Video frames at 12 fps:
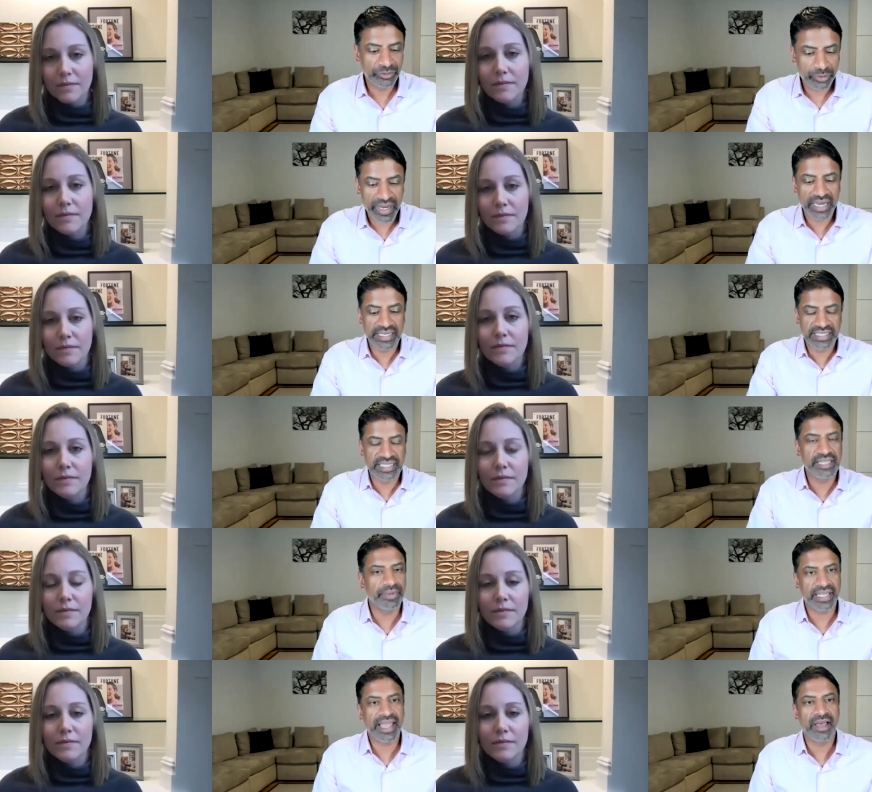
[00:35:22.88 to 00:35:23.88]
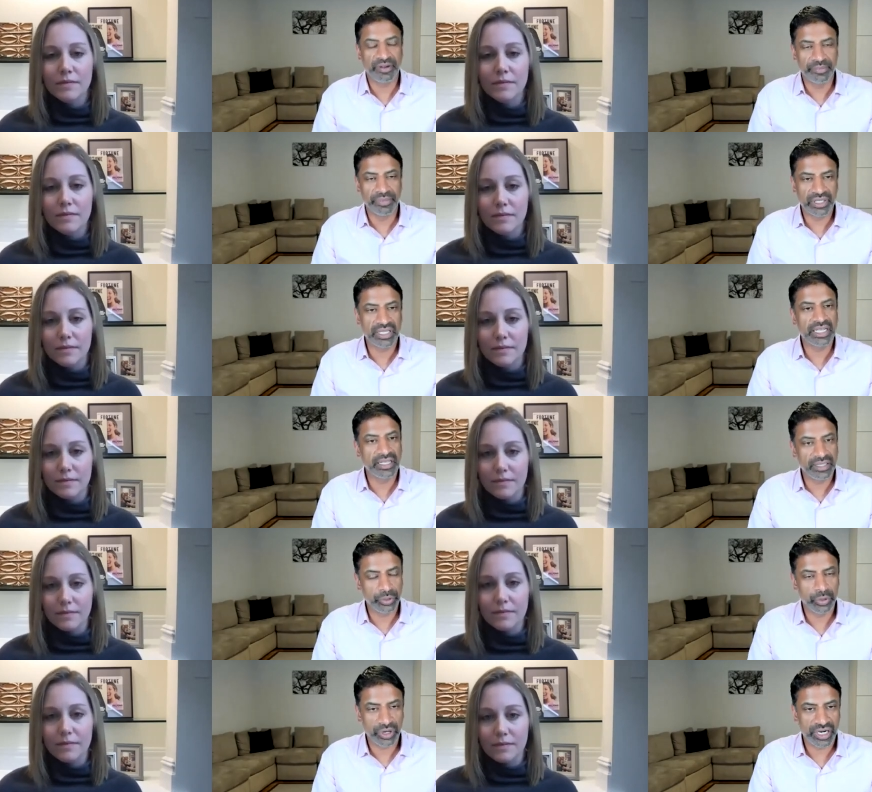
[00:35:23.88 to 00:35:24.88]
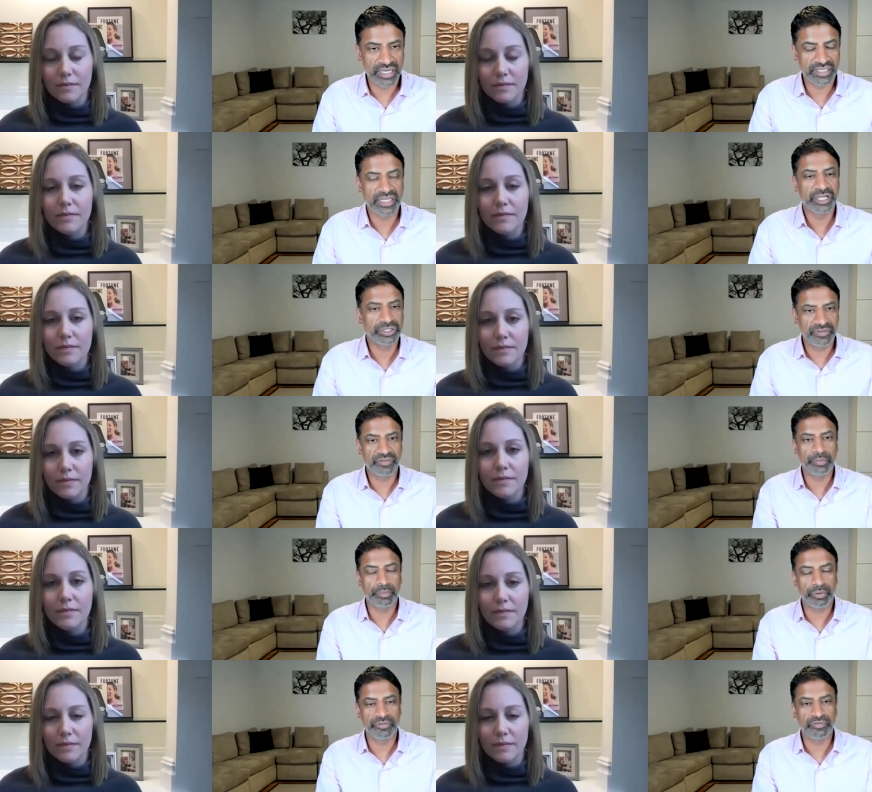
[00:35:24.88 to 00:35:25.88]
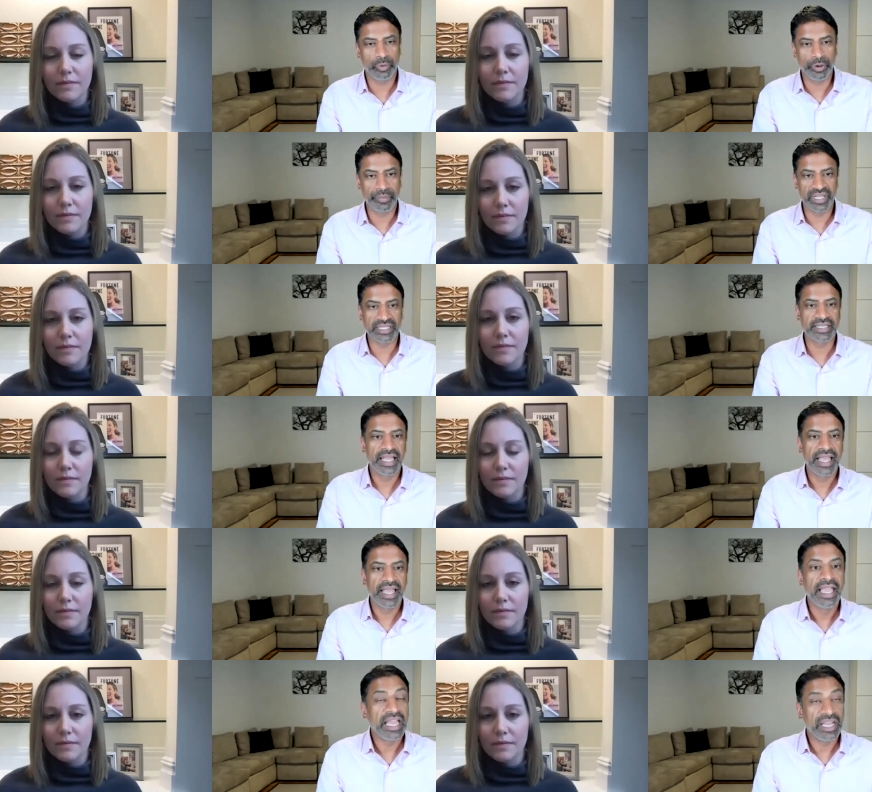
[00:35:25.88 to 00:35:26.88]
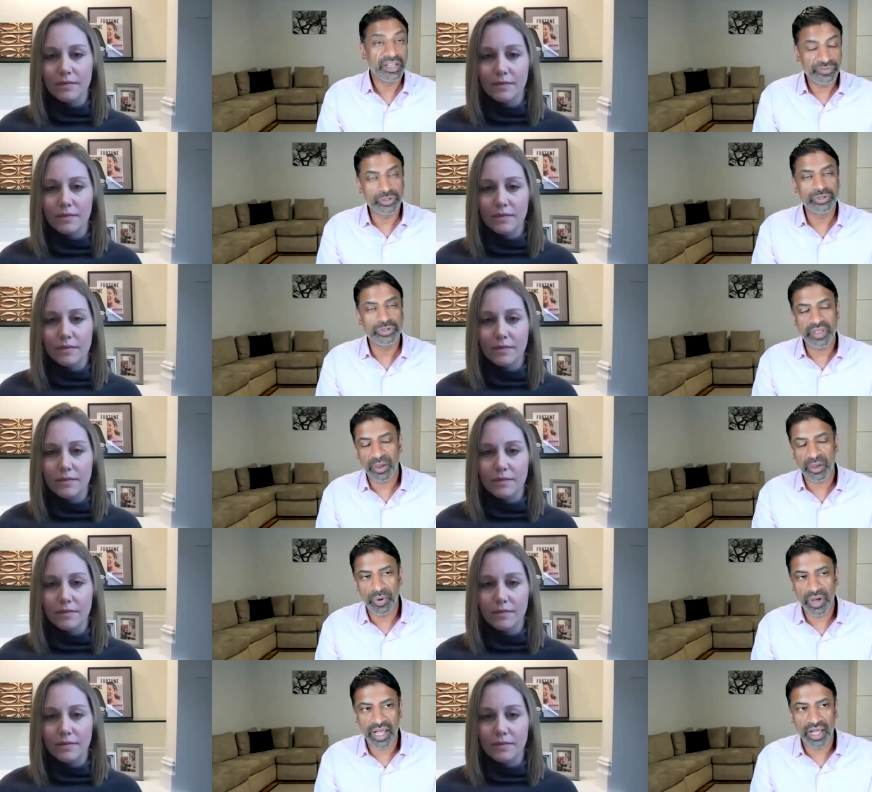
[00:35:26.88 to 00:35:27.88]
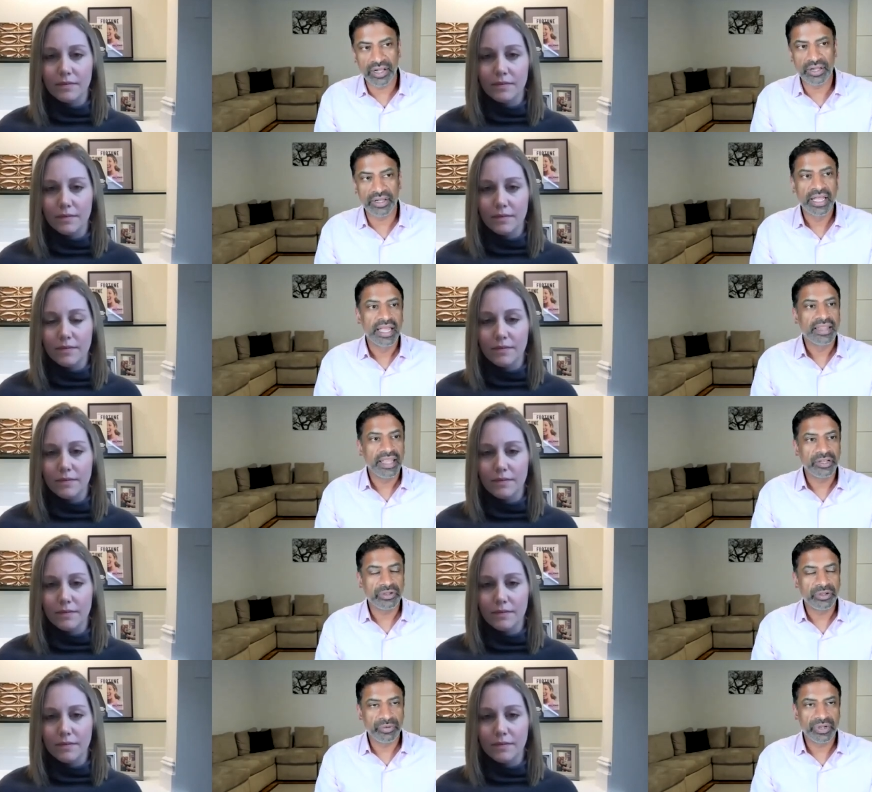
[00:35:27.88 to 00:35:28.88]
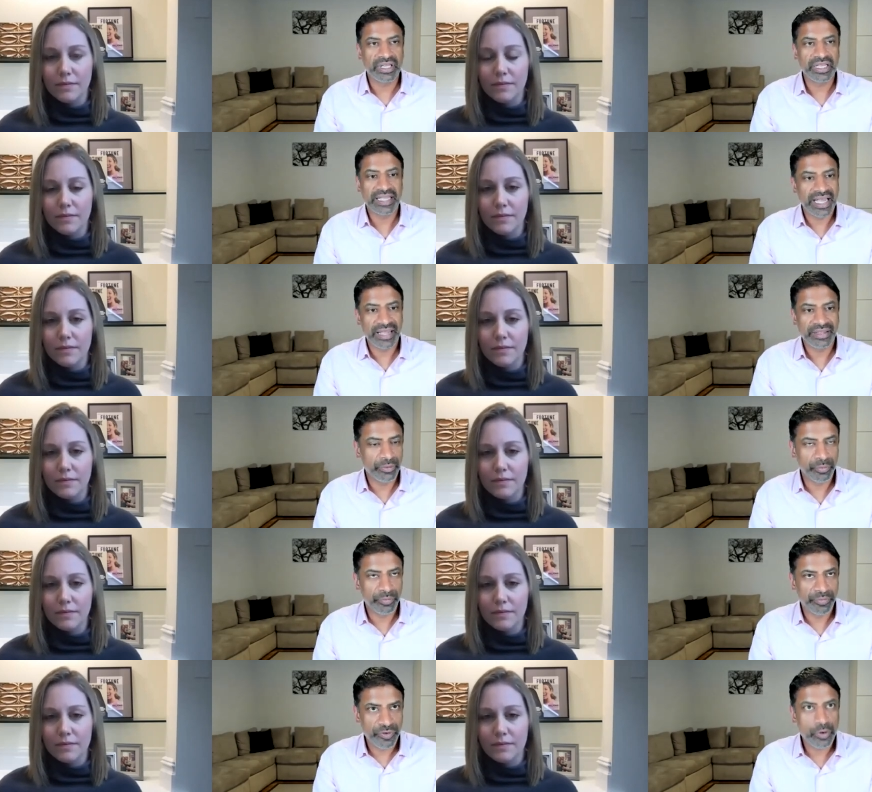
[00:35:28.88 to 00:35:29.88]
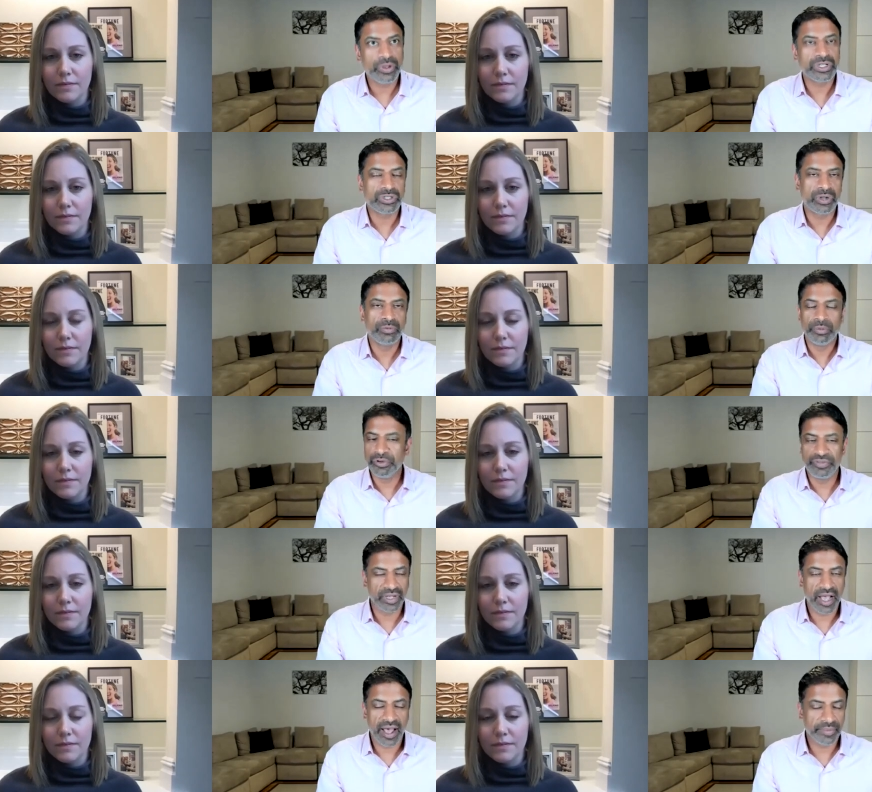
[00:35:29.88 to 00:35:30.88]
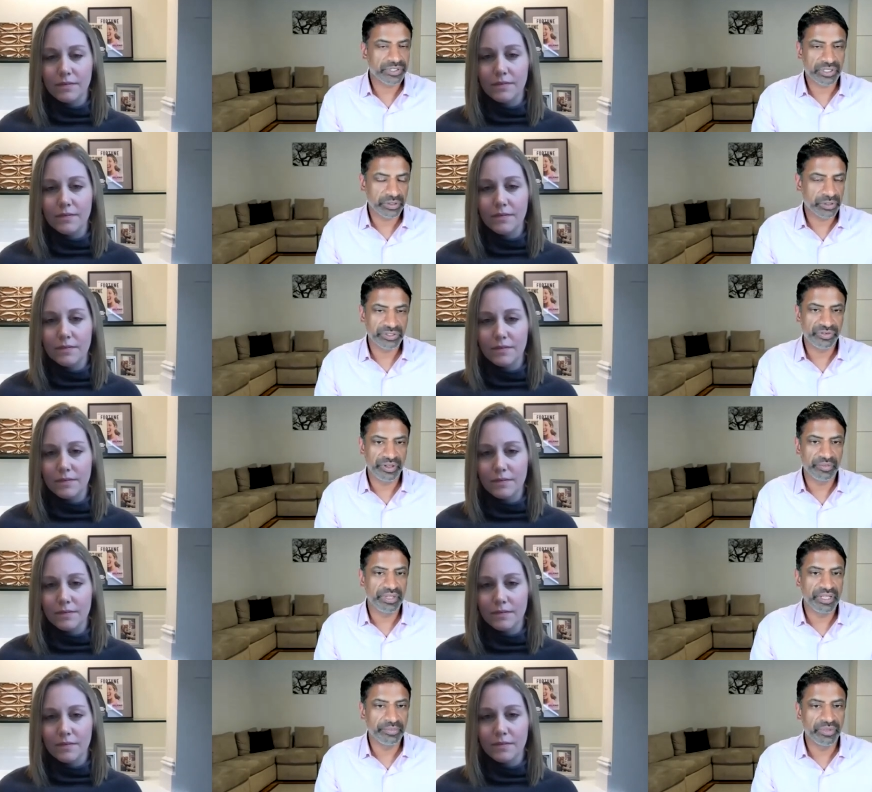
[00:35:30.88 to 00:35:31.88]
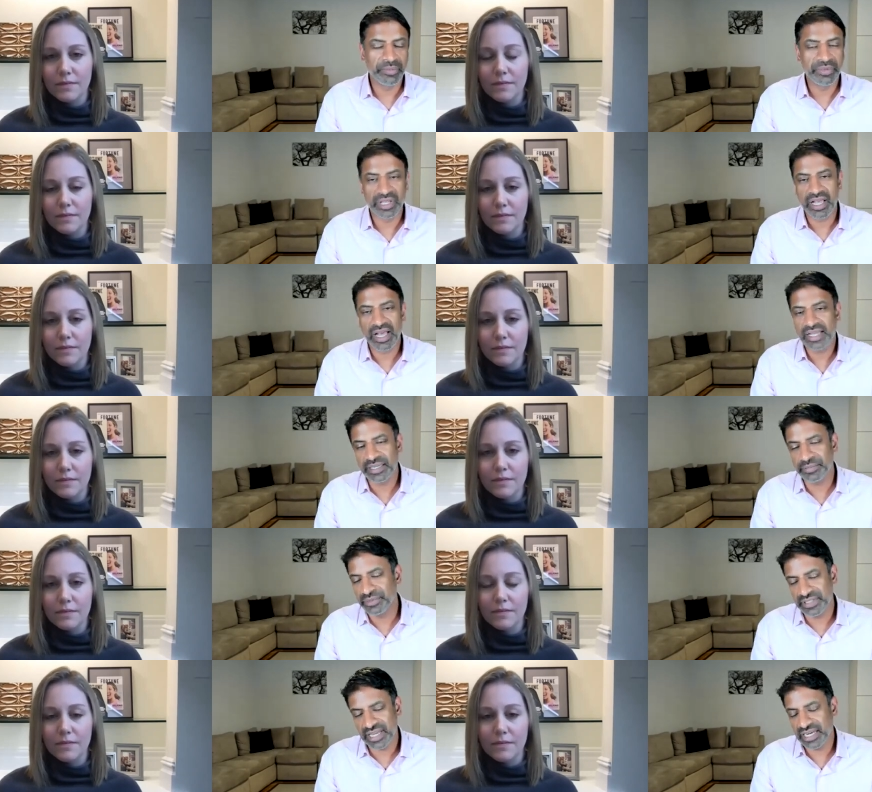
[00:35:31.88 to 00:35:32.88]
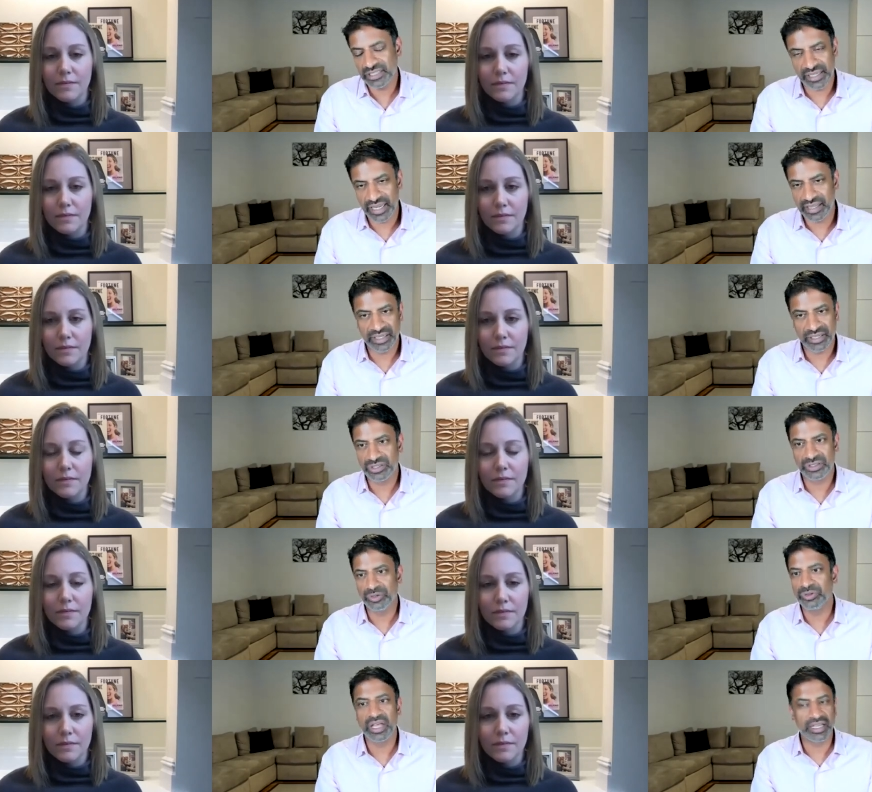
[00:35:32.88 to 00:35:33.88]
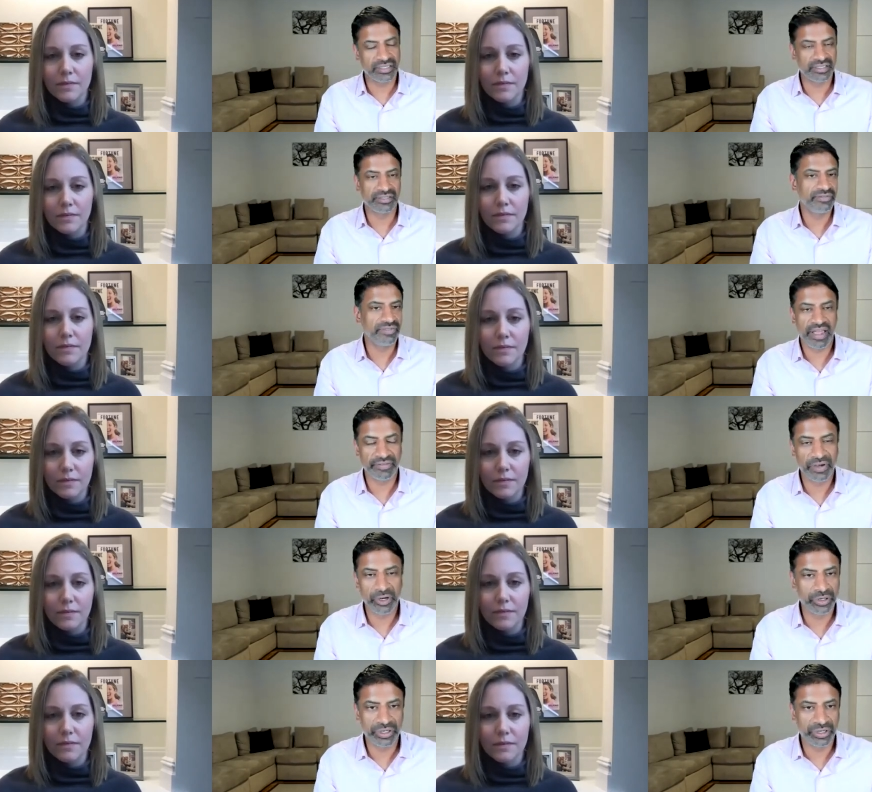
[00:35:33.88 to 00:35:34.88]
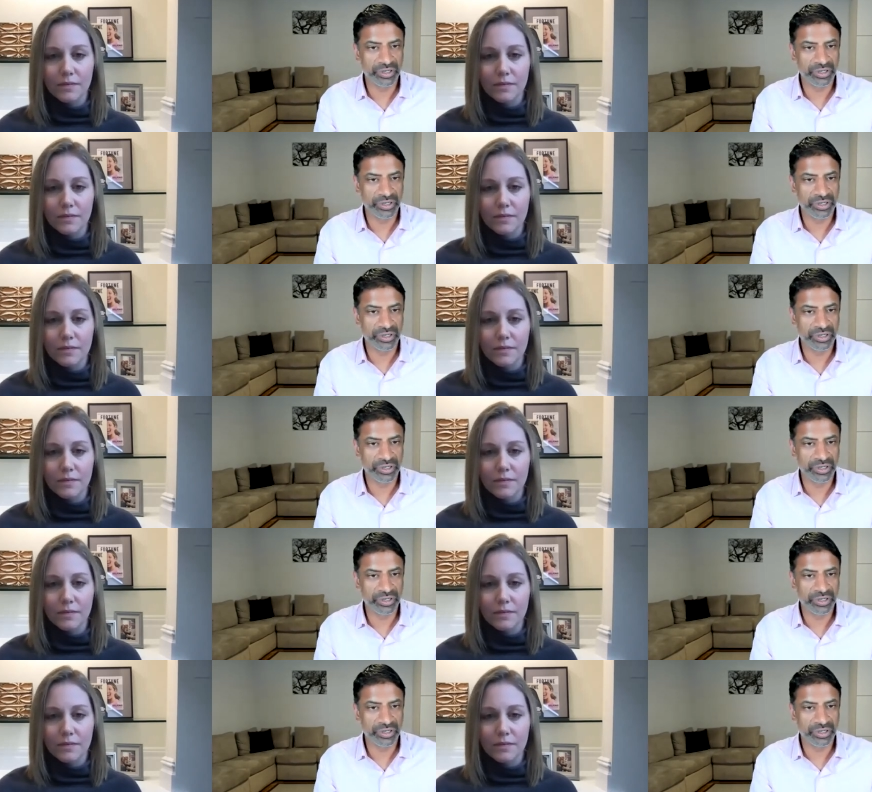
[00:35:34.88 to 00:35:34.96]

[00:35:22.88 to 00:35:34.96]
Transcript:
Speaker 1: create a deep accountability in the organization for performance. And if you do that well, then you can really, you know, focus on removing obstacles for the people. I mean, the concept is actually, I think, 2,500